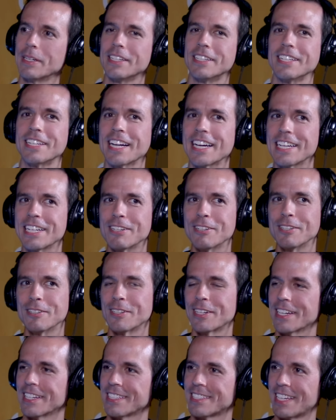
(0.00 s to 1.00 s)
Wait, did I hear
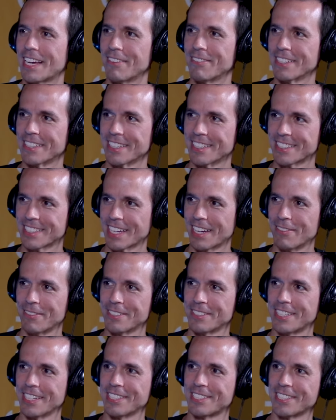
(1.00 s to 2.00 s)
you guys having this
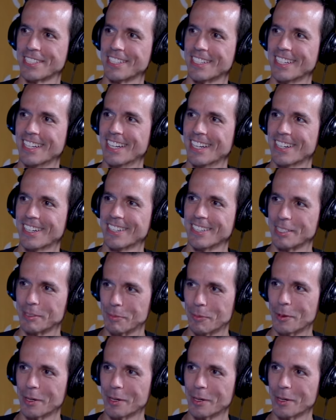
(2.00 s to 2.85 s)
conversation this